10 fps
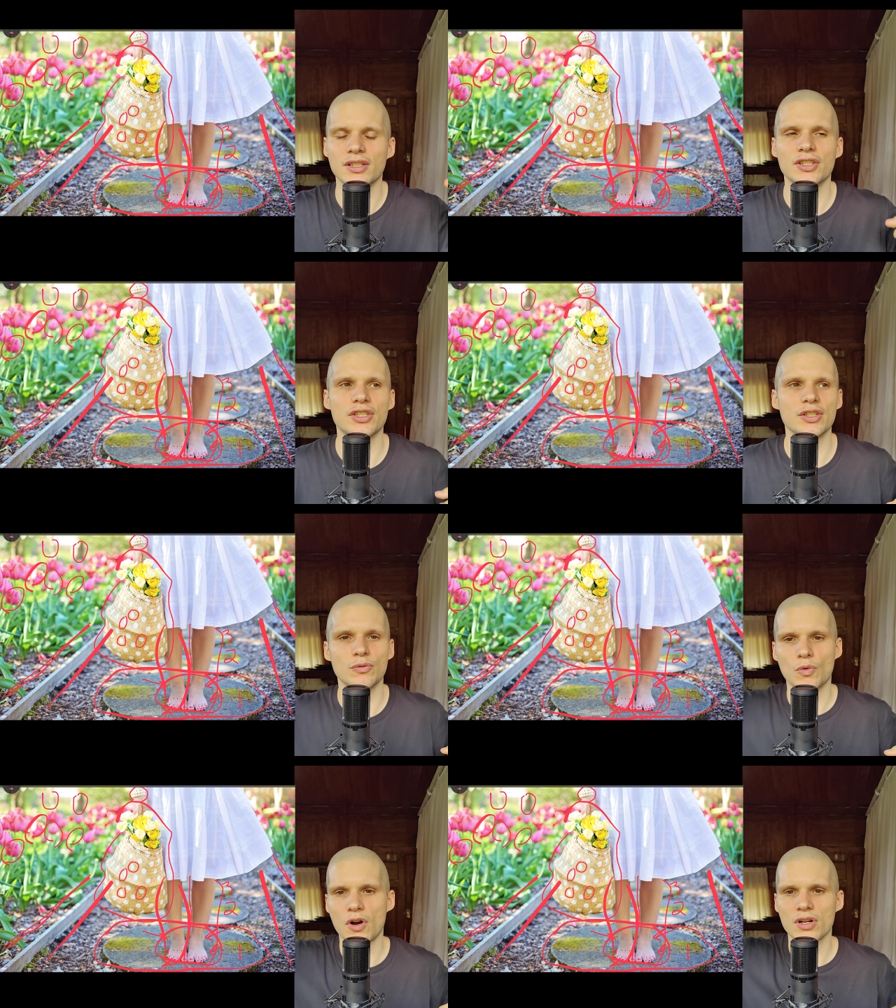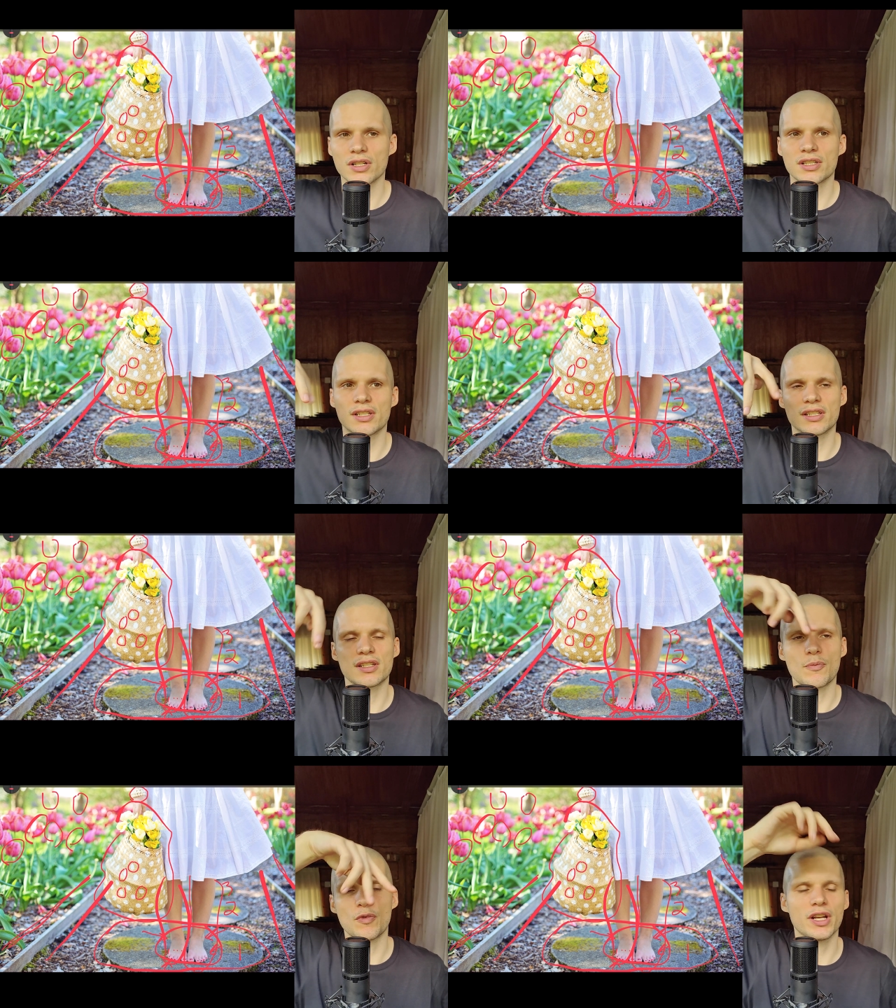She walked
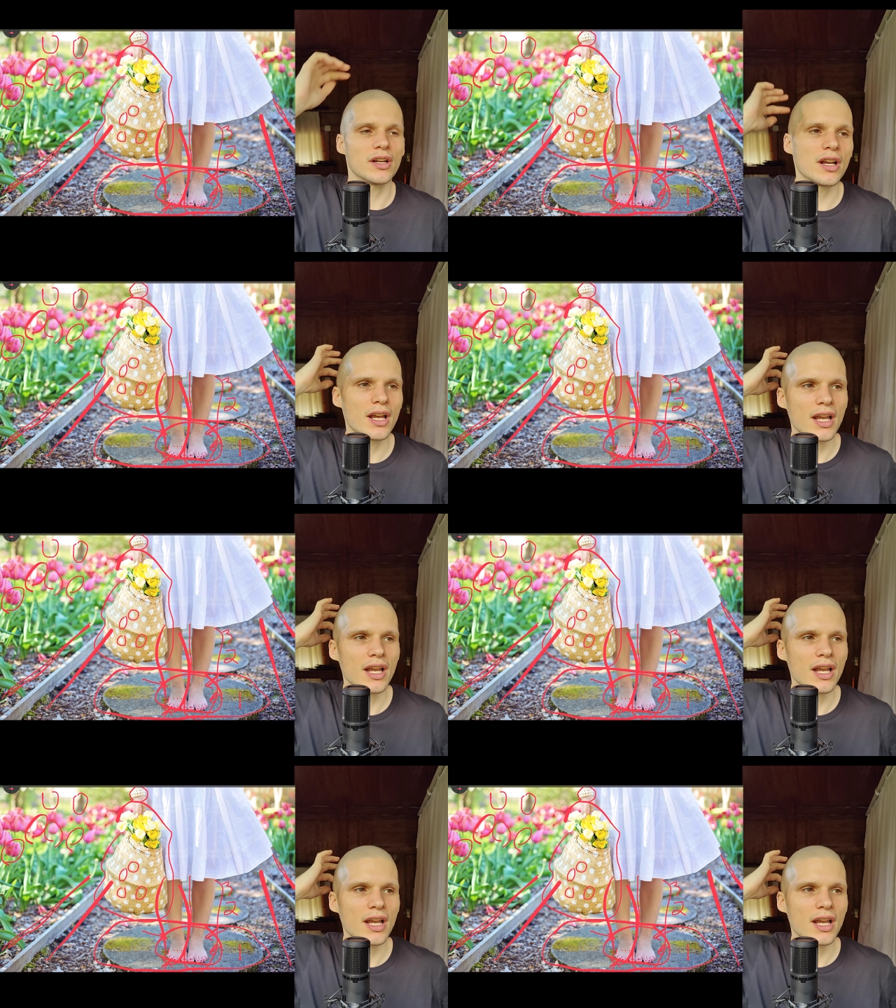somewhere